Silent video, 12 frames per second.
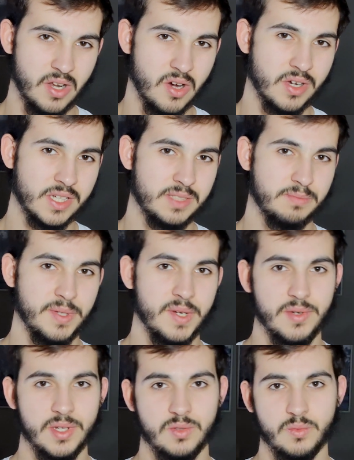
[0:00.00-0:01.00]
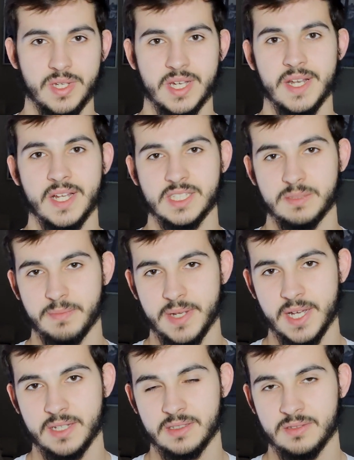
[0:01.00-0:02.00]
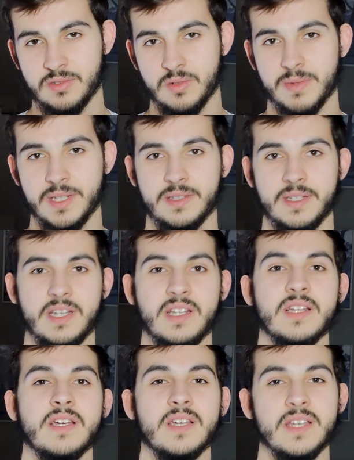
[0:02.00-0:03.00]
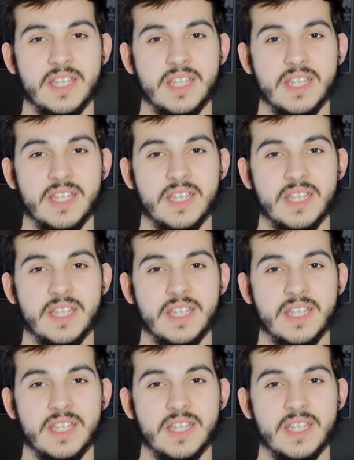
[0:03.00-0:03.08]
the longest period we can expect to maintain